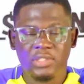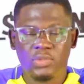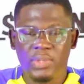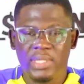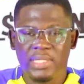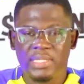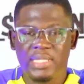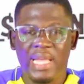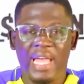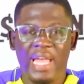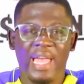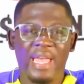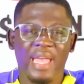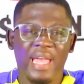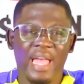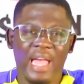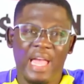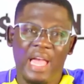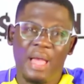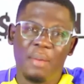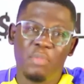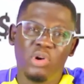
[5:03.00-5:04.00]
Twente.
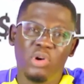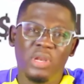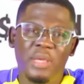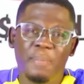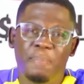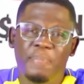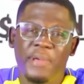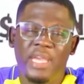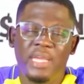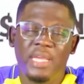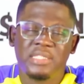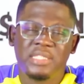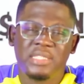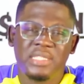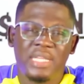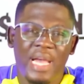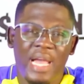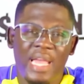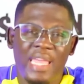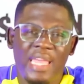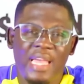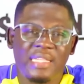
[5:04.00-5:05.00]
I'm only pained
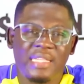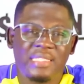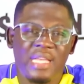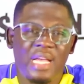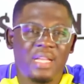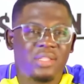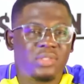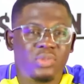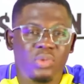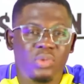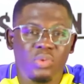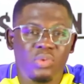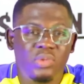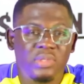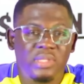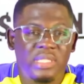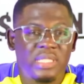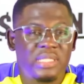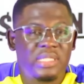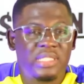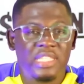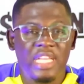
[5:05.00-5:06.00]
that Ajax had to lose this